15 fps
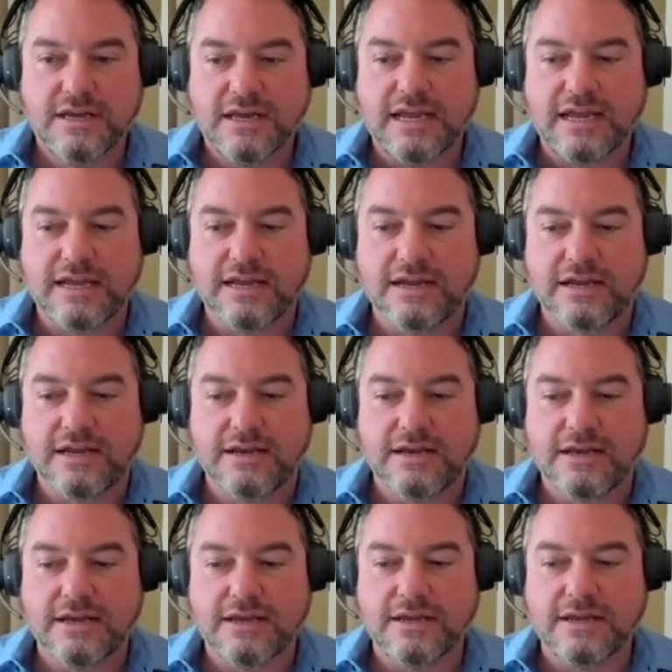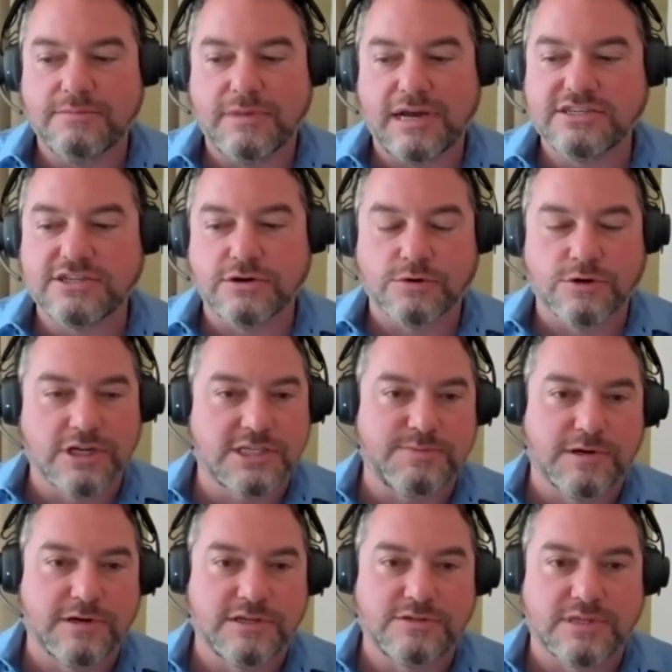And my general
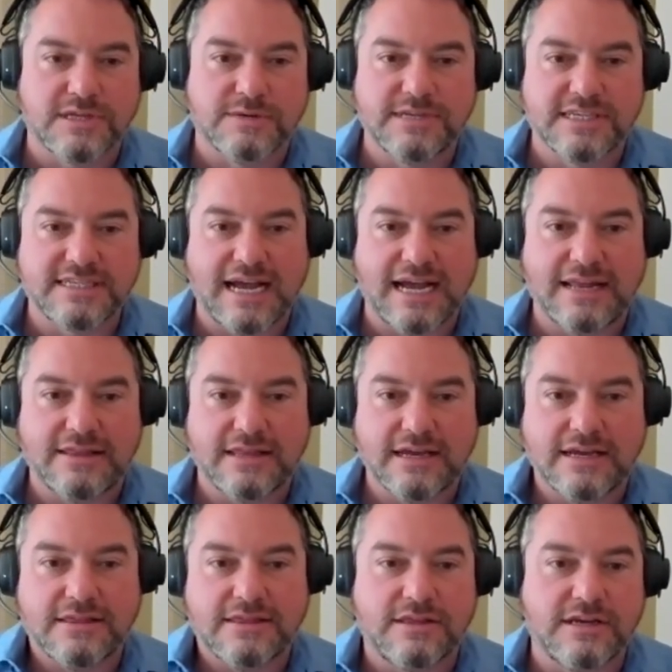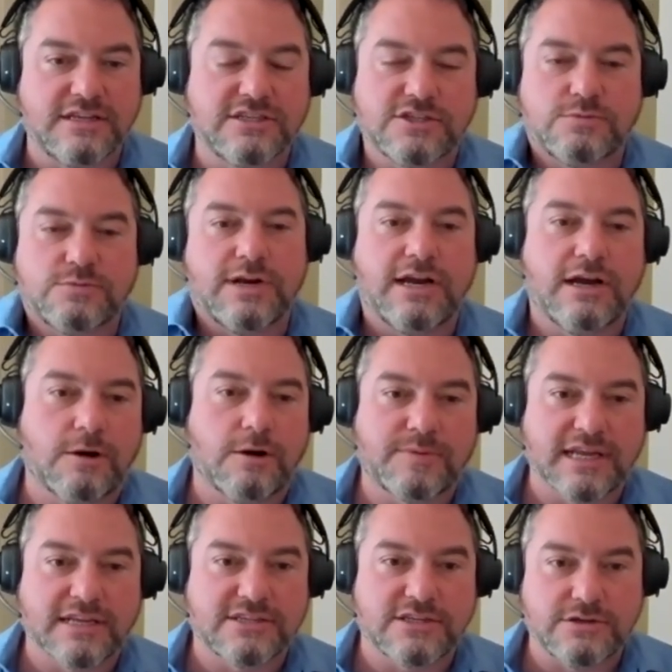experience with them is that they just want to help
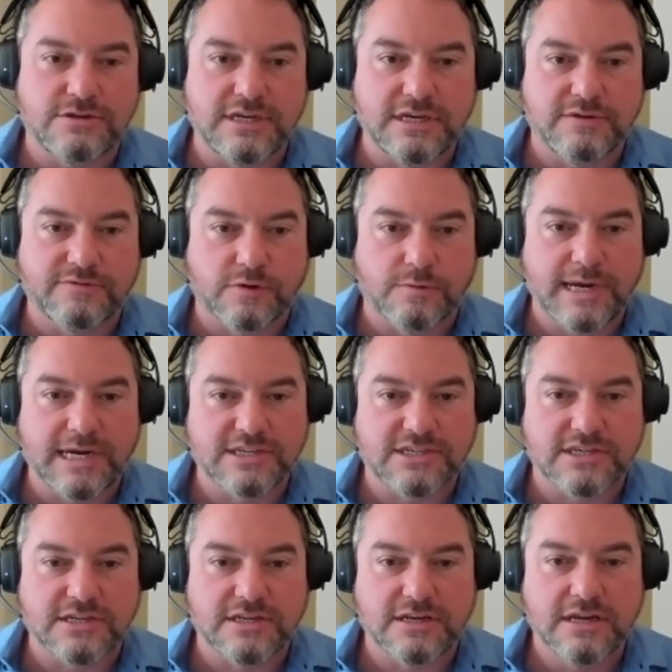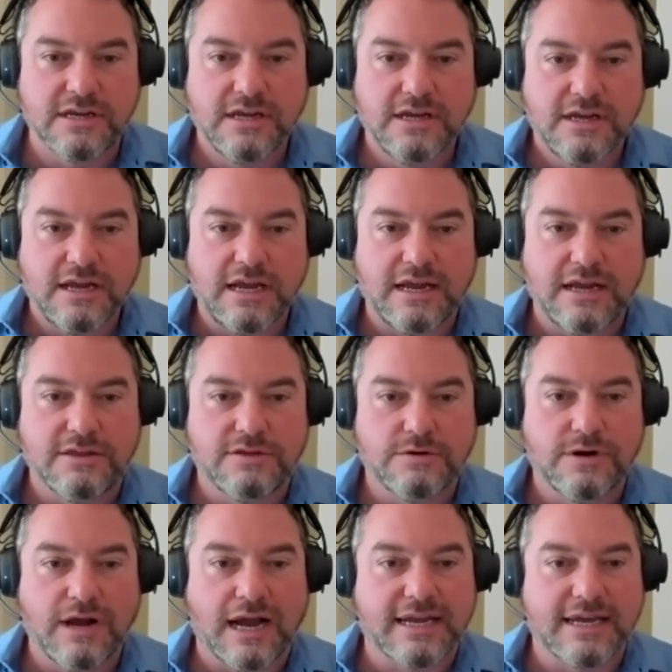get you the information, and they're
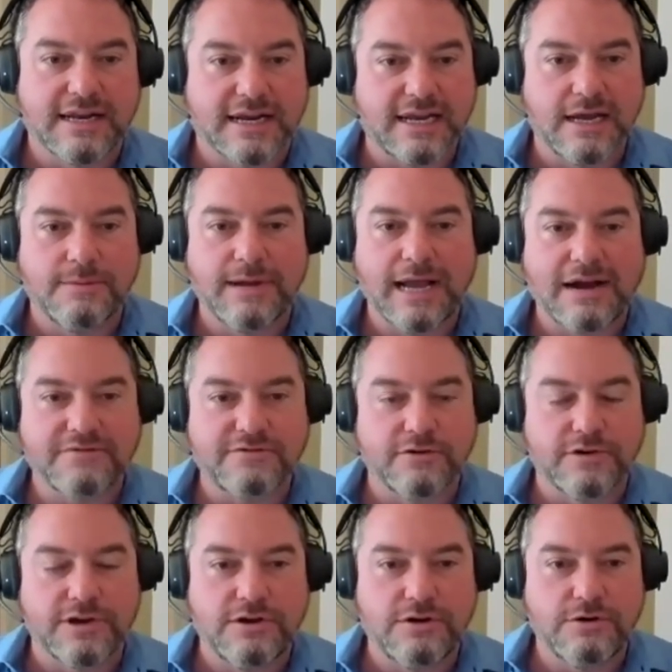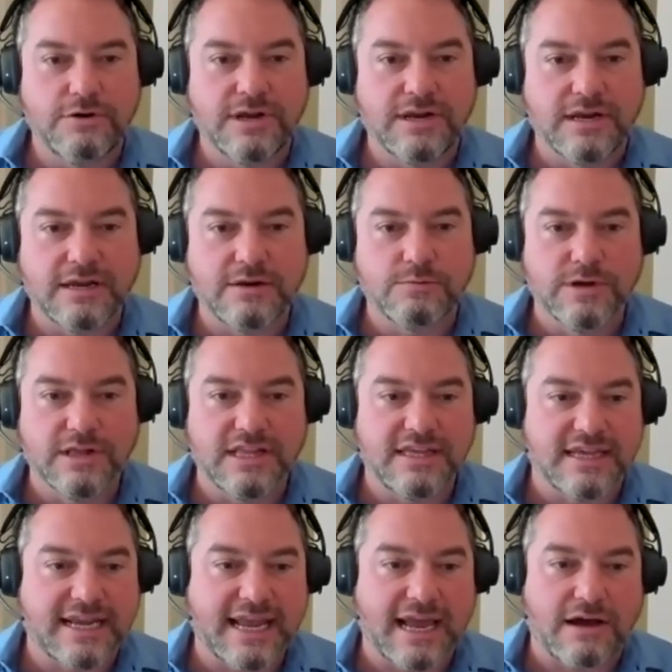not going to come after you. And really,
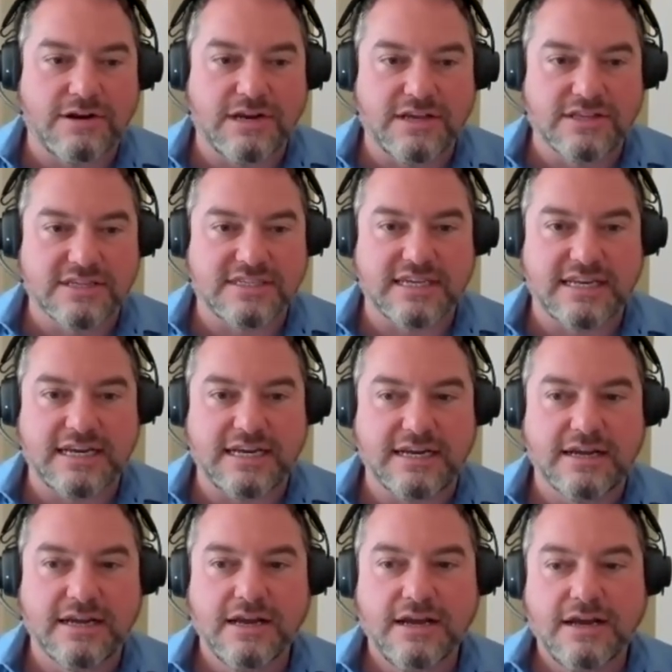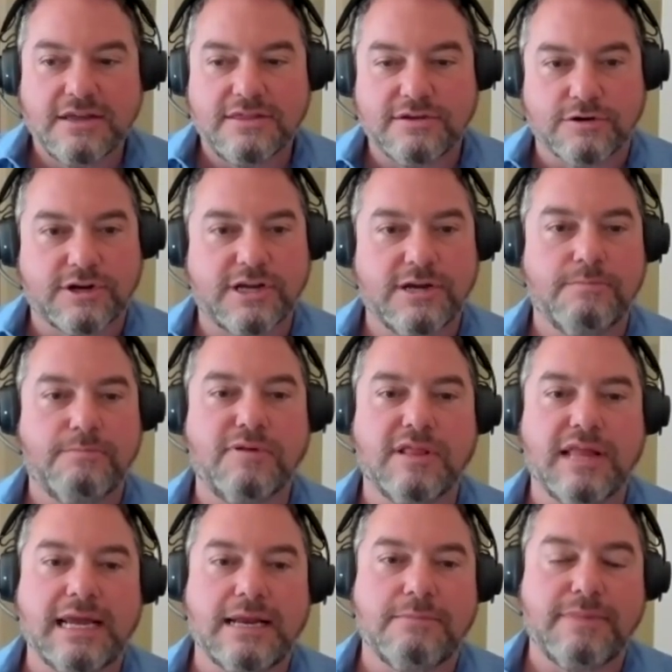the county and the city, they're
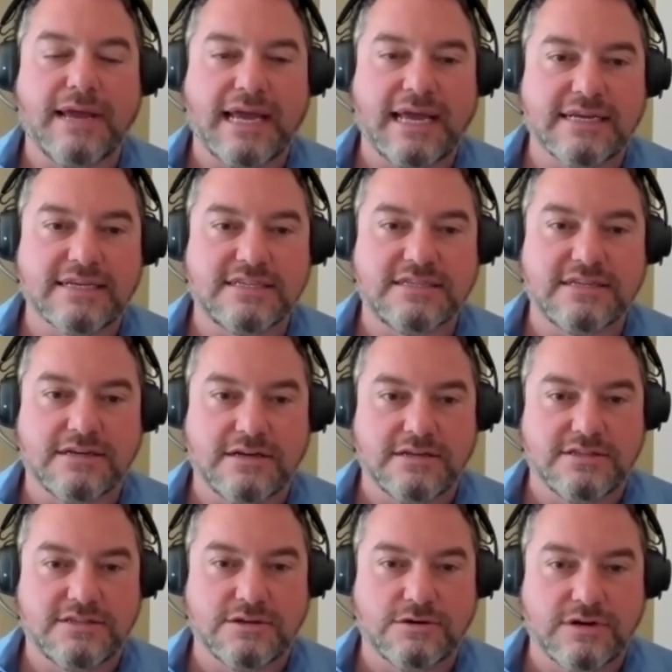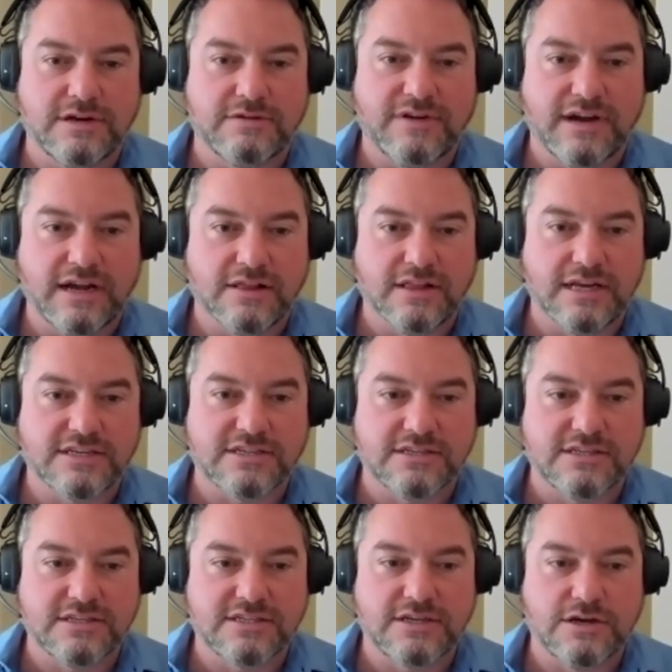complaint based on zoning
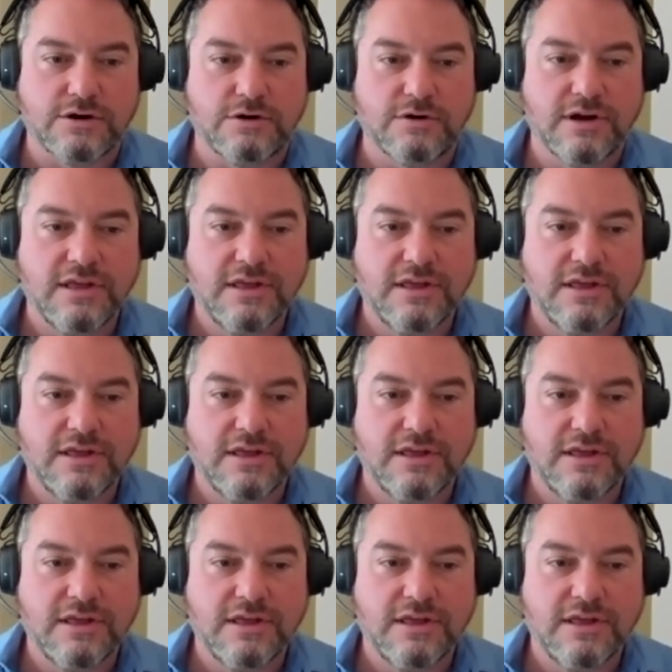violations. So